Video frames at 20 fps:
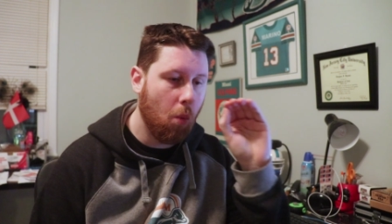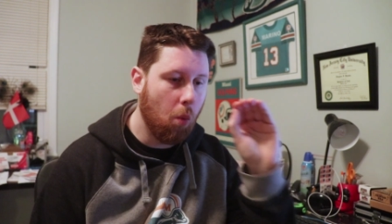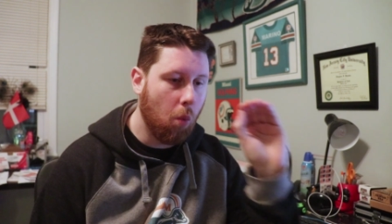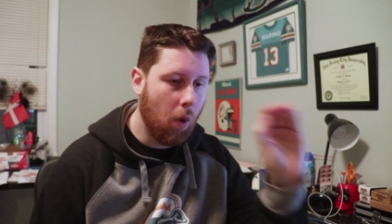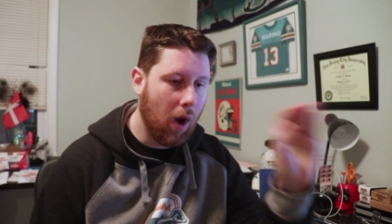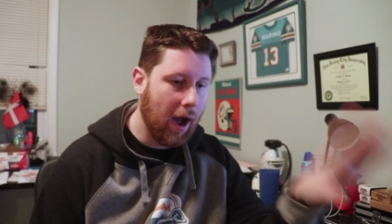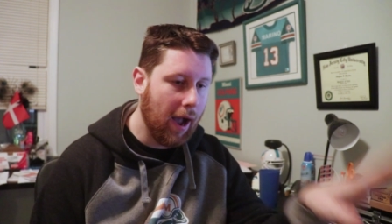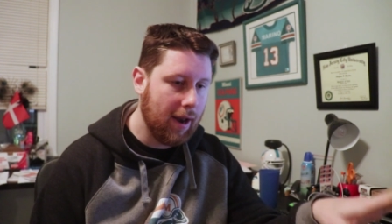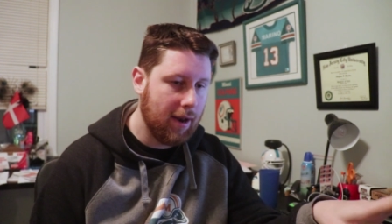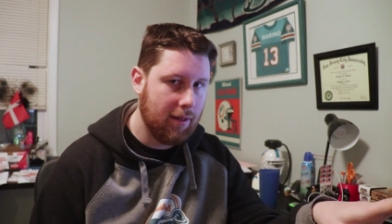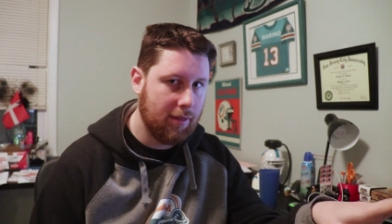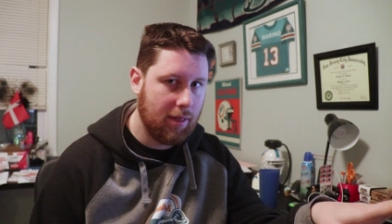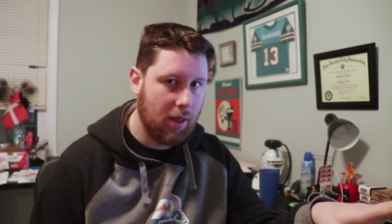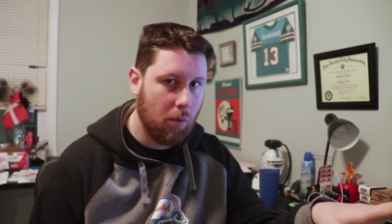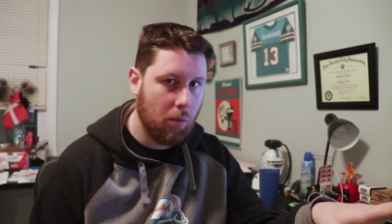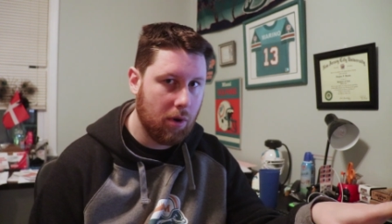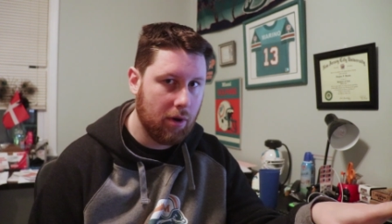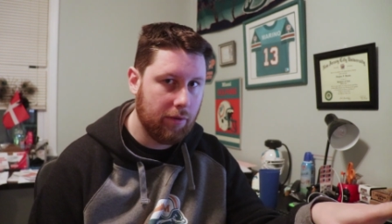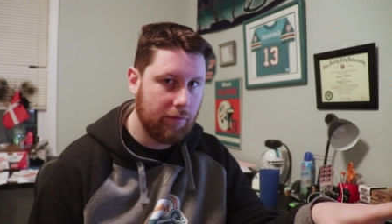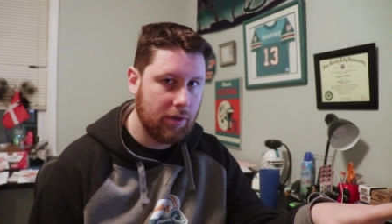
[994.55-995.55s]
Why didn't
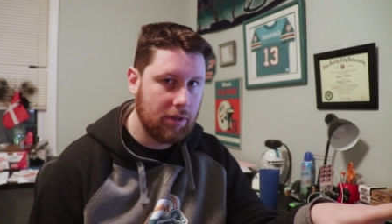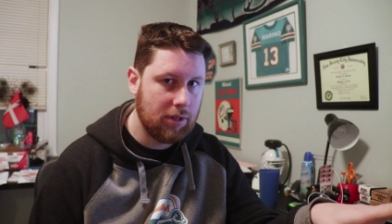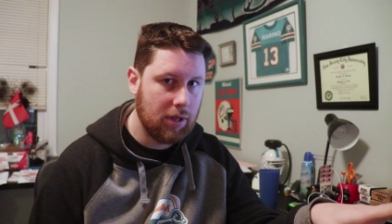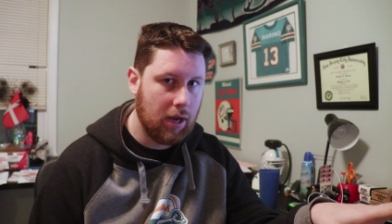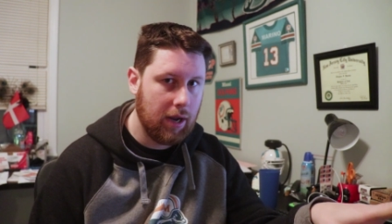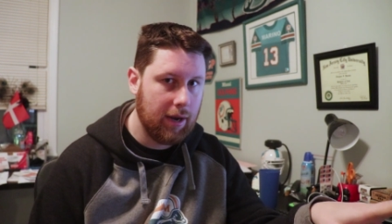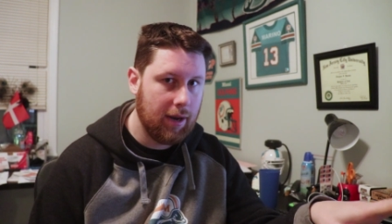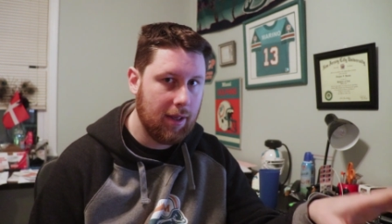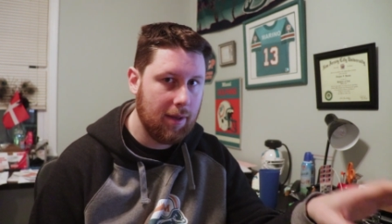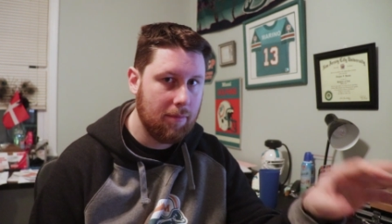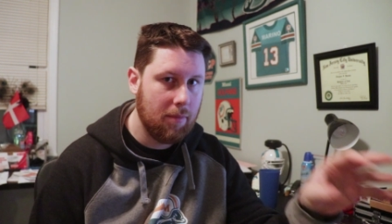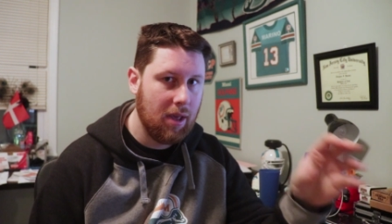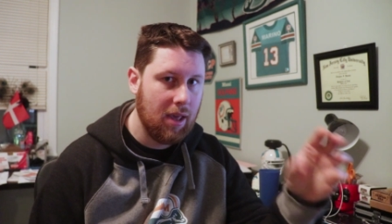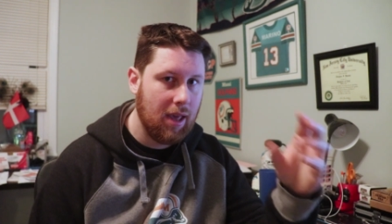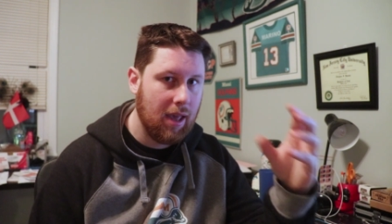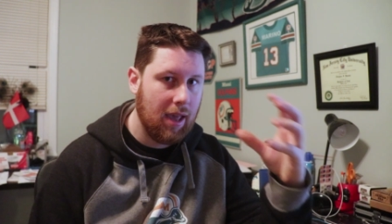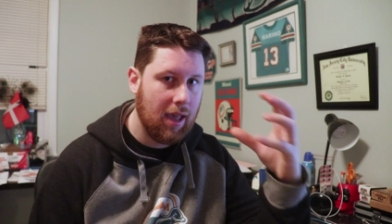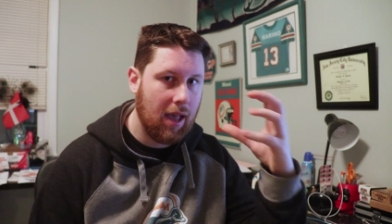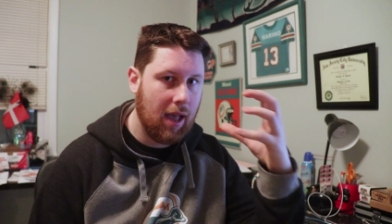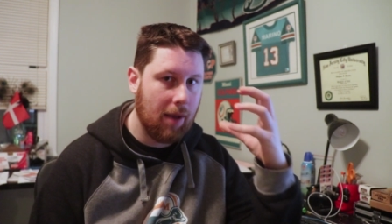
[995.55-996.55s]
they want to resign him?
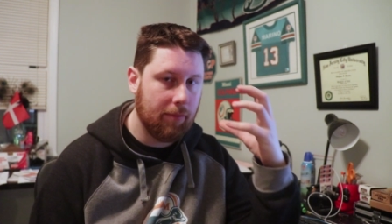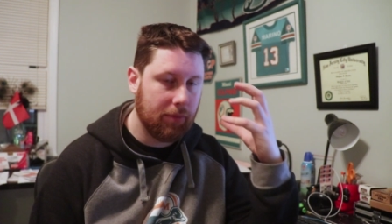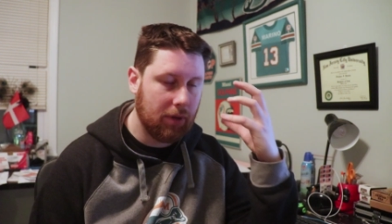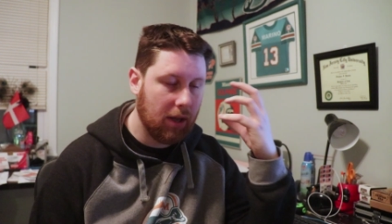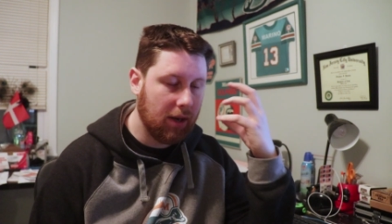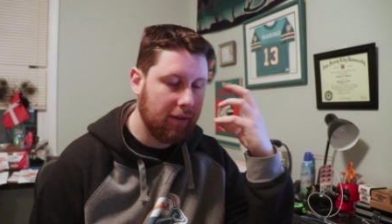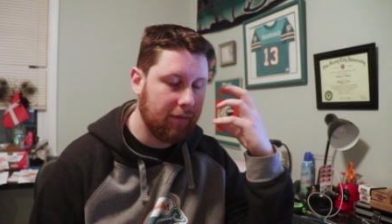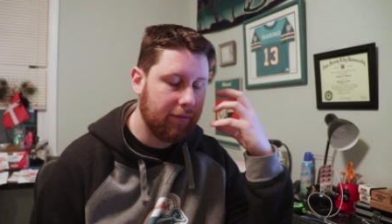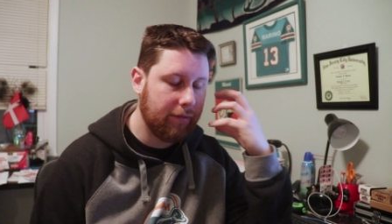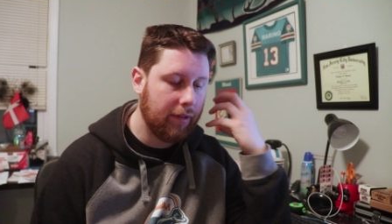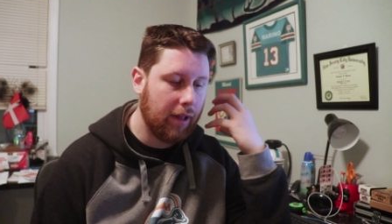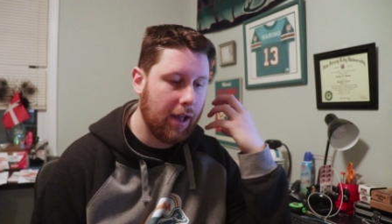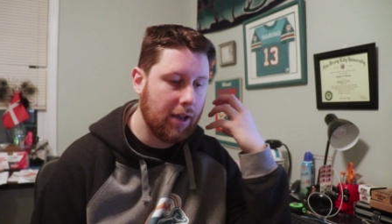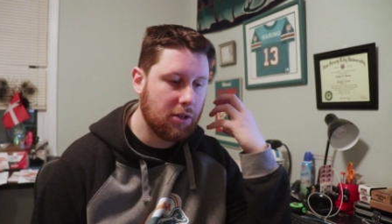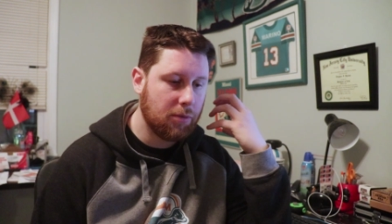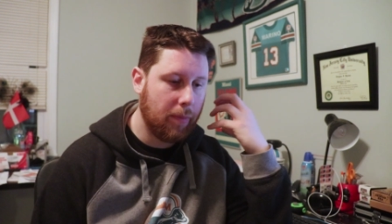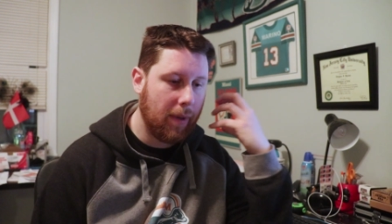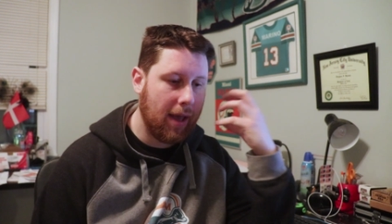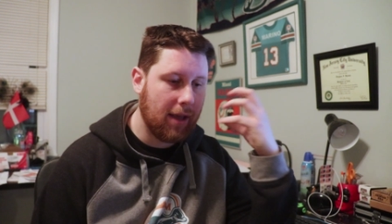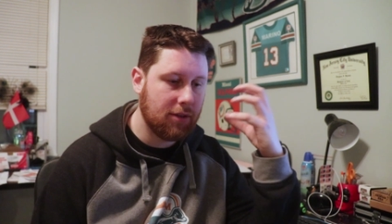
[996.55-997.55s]
I'm getting
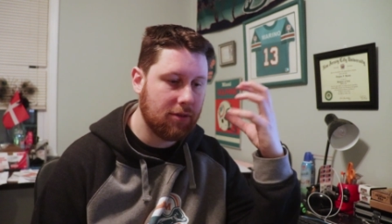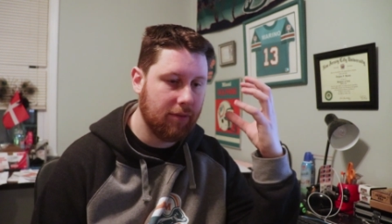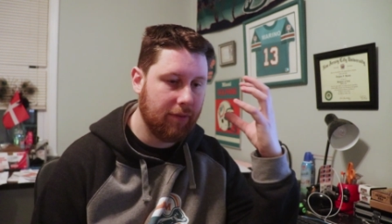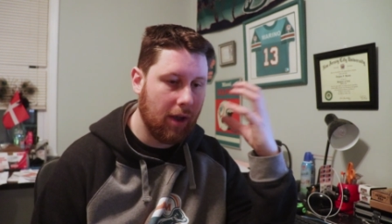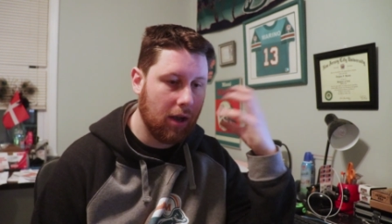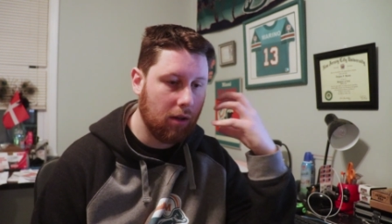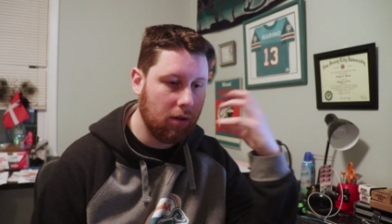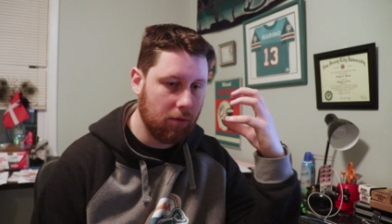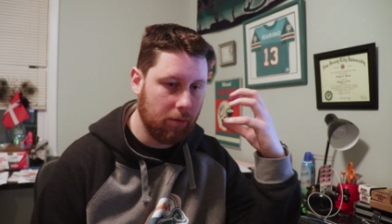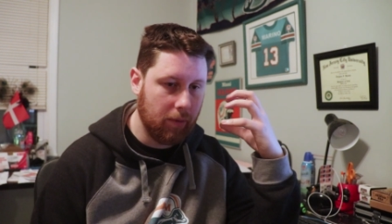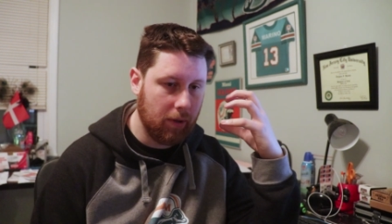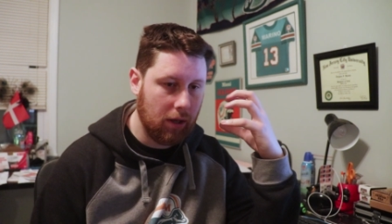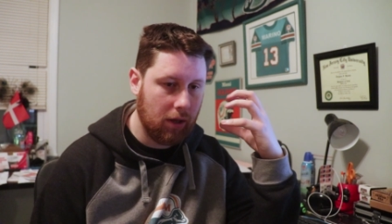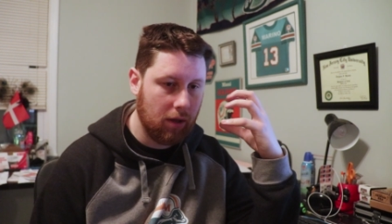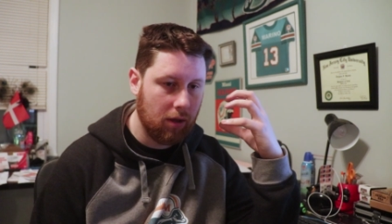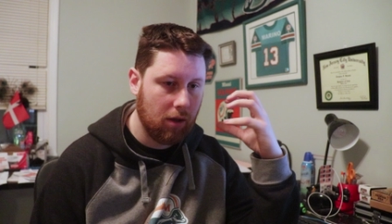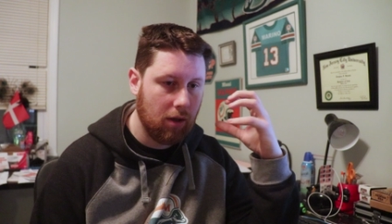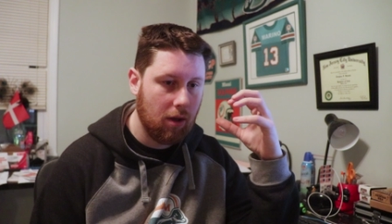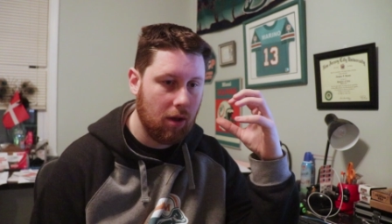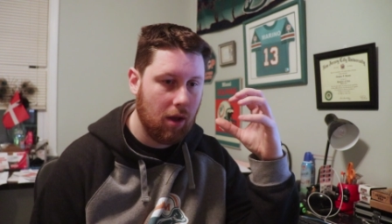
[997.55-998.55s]
flashbacks of Ellerby,